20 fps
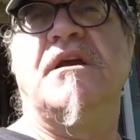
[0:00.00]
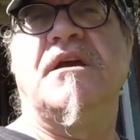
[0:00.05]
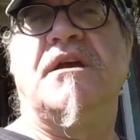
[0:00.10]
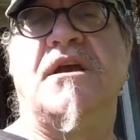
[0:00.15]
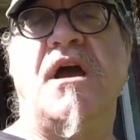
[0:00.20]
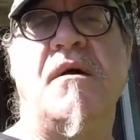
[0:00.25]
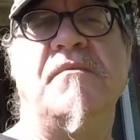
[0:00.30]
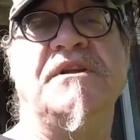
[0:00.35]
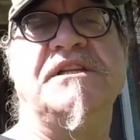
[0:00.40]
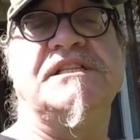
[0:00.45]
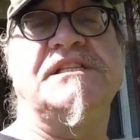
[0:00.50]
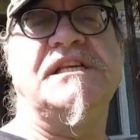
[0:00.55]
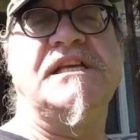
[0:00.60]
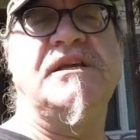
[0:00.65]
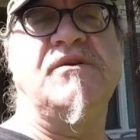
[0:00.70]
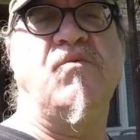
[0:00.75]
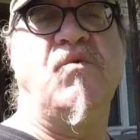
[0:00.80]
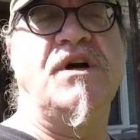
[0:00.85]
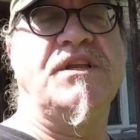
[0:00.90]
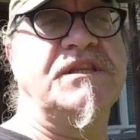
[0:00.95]
Come and
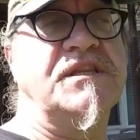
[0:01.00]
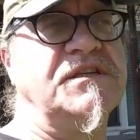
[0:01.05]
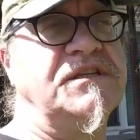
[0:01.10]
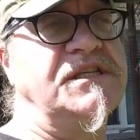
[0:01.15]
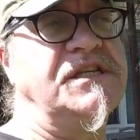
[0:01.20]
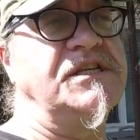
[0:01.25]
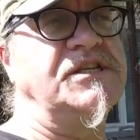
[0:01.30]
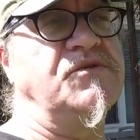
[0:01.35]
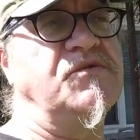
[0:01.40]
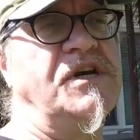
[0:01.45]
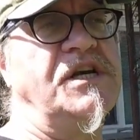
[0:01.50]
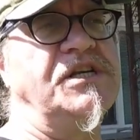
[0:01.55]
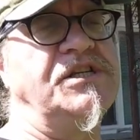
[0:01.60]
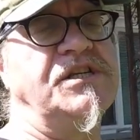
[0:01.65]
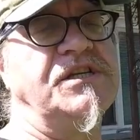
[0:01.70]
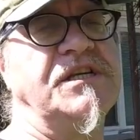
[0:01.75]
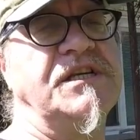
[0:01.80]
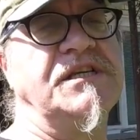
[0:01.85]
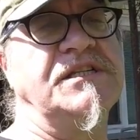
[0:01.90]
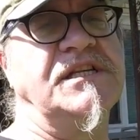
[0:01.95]
see what the
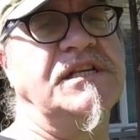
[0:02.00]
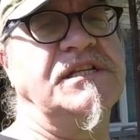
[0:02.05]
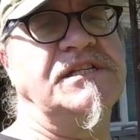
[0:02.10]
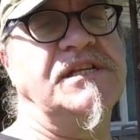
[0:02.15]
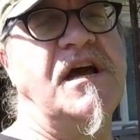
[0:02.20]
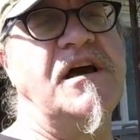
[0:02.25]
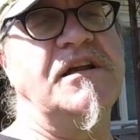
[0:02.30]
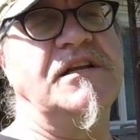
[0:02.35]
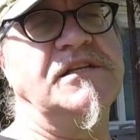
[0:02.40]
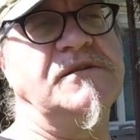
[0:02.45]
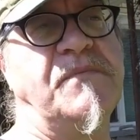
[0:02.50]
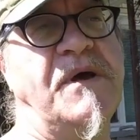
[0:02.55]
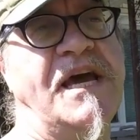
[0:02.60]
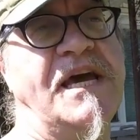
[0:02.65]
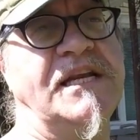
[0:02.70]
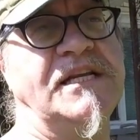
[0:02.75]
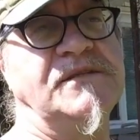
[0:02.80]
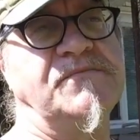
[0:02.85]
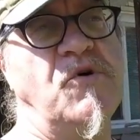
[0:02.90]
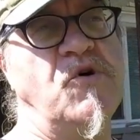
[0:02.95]
situation is. It's not as
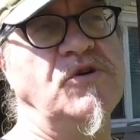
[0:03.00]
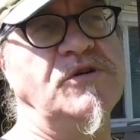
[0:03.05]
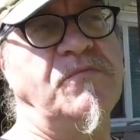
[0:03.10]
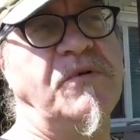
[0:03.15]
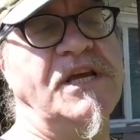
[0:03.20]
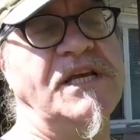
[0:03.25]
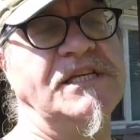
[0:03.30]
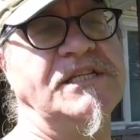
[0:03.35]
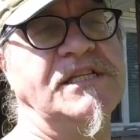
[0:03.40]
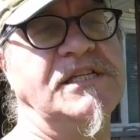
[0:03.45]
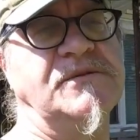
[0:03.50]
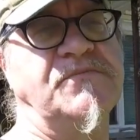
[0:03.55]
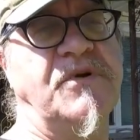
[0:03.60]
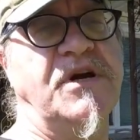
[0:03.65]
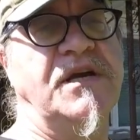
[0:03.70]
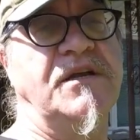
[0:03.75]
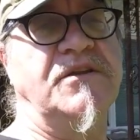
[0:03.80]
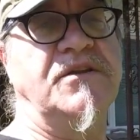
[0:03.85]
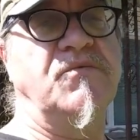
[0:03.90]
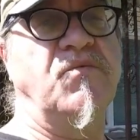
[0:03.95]
bad as most places,
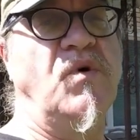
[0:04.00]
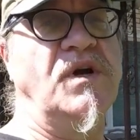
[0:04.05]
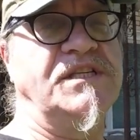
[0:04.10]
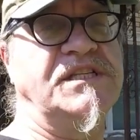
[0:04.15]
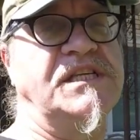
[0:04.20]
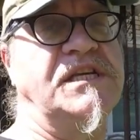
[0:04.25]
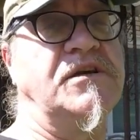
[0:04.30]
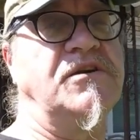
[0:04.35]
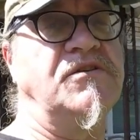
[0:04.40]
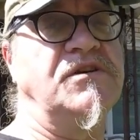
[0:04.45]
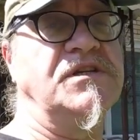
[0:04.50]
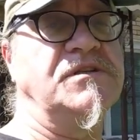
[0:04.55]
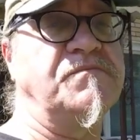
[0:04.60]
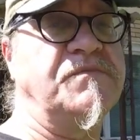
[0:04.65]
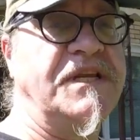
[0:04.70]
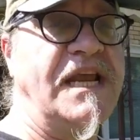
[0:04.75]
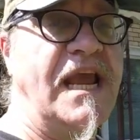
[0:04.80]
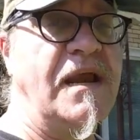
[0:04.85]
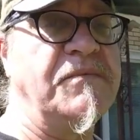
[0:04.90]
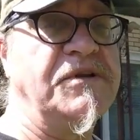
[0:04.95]
but what's here is
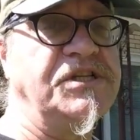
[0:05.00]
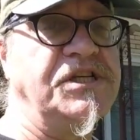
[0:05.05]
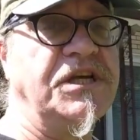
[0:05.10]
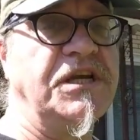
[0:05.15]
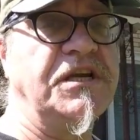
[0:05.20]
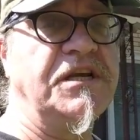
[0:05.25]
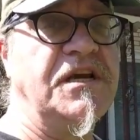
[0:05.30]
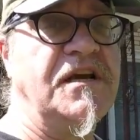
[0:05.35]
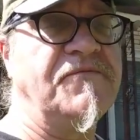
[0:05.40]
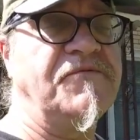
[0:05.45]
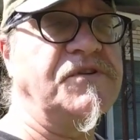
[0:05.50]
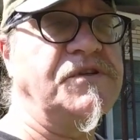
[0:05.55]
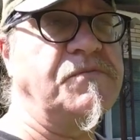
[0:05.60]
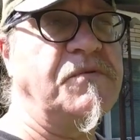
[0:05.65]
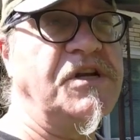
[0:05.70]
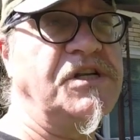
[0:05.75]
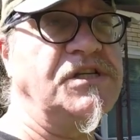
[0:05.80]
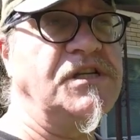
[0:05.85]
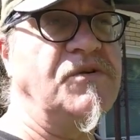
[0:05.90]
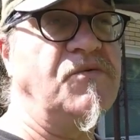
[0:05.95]
damaging enough,
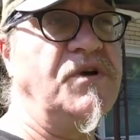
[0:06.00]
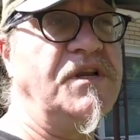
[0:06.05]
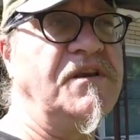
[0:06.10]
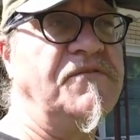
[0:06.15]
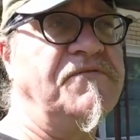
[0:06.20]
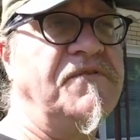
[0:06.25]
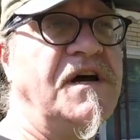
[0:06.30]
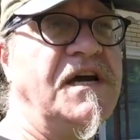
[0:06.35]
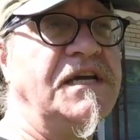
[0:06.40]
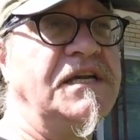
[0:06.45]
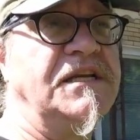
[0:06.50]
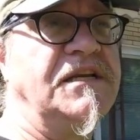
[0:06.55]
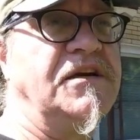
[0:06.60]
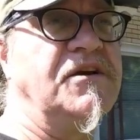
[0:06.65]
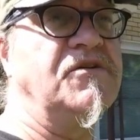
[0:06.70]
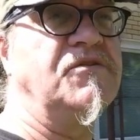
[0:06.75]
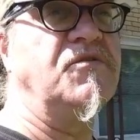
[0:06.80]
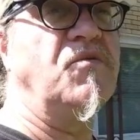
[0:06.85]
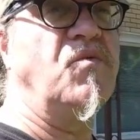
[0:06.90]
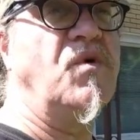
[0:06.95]
especially when you find
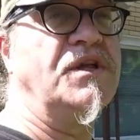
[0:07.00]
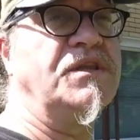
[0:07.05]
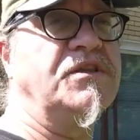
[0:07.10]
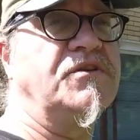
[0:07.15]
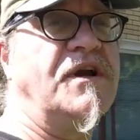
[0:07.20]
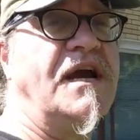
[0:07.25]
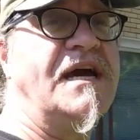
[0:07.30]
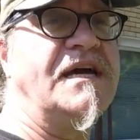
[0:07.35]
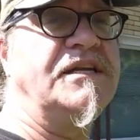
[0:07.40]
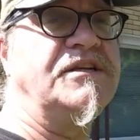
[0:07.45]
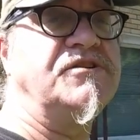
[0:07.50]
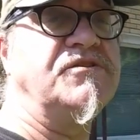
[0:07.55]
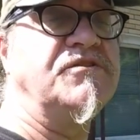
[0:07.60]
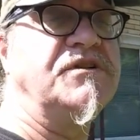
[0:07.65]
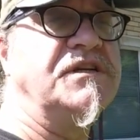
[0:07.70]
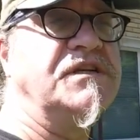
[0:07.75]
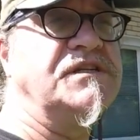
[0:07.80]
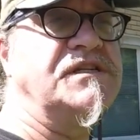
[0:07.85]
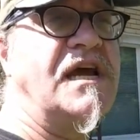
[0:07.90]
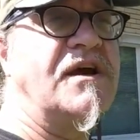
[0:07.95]
out what their attitude
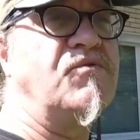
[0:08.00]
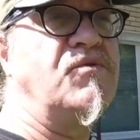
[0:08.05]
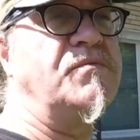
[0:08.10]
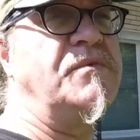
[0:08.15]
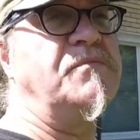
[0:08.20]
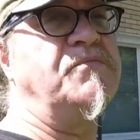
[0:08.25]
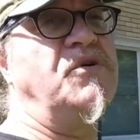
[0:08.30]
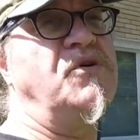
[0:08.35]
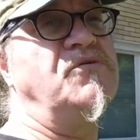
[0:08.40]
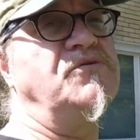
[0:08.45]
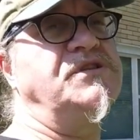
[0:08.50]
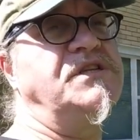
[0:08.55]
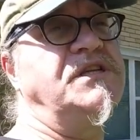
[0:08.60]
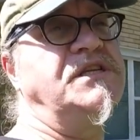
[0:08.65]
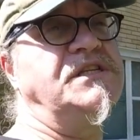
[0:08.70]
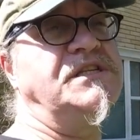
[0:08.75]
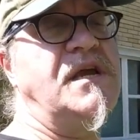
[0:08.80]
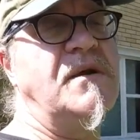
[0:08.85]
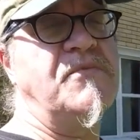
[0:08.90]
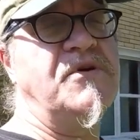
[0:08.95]
is. I will be posting
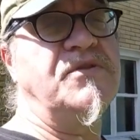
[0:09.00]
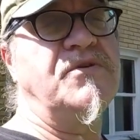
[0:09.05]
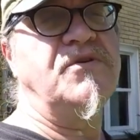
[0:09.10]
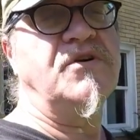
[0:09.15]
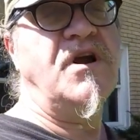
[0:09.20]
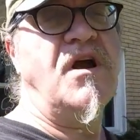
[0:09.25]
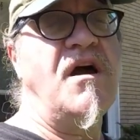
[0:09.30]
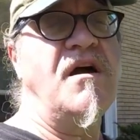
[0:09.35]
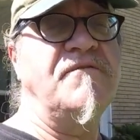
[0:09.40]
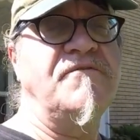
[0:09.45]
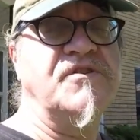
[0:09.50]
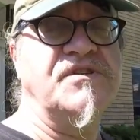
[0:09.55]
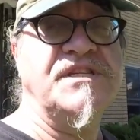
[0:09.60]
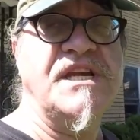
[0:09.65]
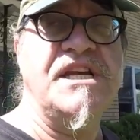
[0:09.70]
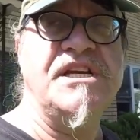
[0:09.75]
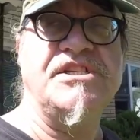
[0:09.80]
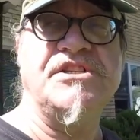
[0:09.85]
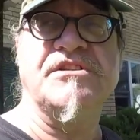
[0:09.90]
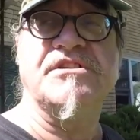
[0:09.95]
some of their
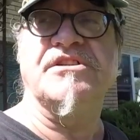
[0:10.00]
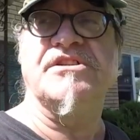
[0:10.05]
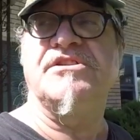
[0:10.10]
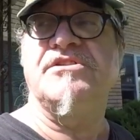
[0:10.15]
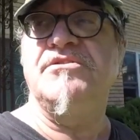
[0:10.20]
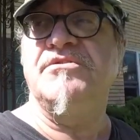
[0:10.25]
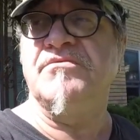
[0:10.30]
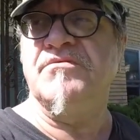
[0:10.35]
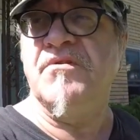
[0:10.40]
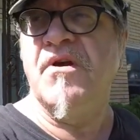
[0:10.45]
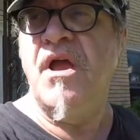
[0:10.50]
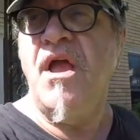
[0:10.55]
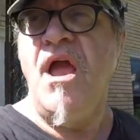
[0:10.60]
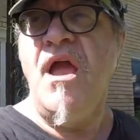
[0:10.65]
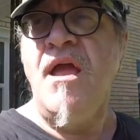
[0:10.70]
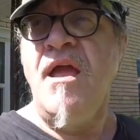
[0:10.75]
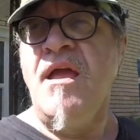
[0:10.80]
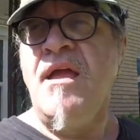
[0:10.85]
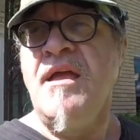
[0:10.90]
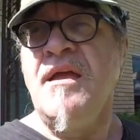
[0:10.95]
conversations too,
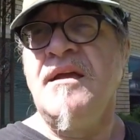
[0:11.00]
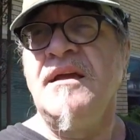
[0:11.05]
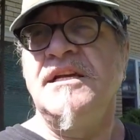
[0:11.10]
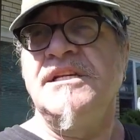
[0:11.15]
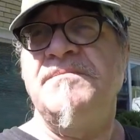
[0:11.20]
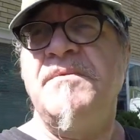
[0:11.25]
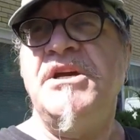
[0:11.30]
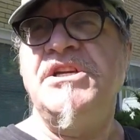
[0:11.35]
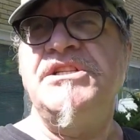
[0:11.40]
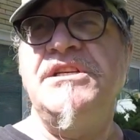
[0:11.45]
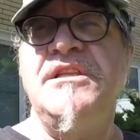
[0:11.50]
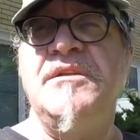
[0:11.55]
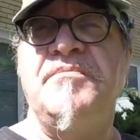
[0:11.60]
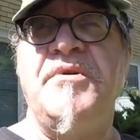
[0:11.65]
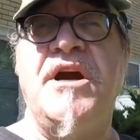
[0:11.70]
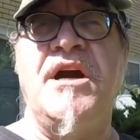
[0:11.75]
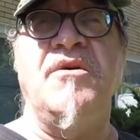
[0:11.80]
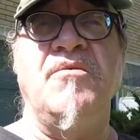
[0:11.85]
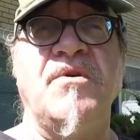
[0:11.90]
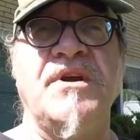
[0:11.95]
especially the
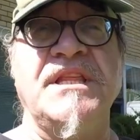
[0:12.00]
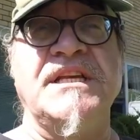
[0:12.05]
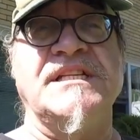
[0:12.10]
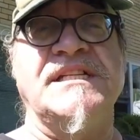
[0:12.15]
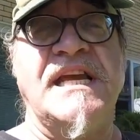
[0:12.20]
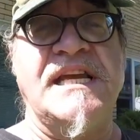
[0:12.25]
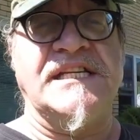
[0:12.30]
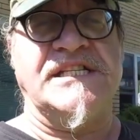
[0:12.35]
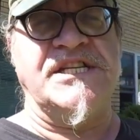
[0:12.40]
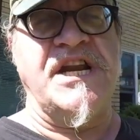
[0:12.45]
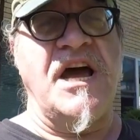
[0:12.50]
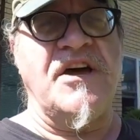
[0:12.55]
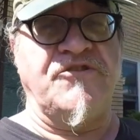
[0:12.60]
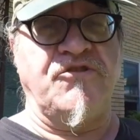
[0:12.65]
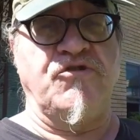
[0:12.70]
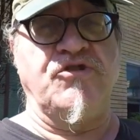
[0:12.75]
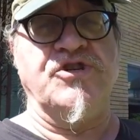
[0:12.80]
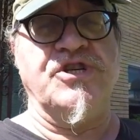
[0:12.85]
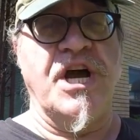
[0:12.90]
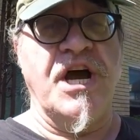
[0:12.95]
part where they say it's not
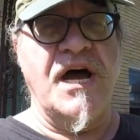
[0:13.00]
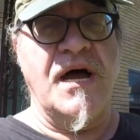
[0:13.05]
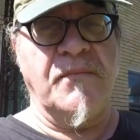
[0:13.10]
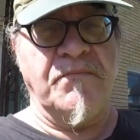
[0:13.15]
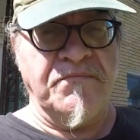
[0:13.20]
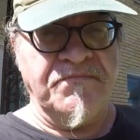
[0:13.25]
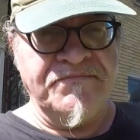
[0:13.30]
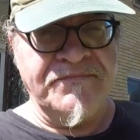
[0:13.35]
their job.